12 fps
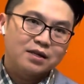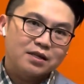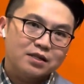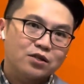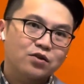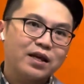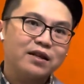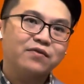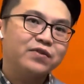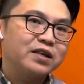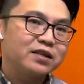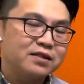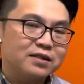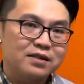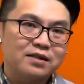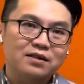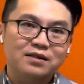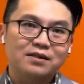So that evening,
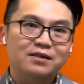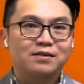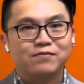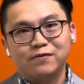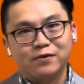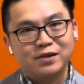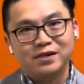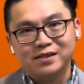and for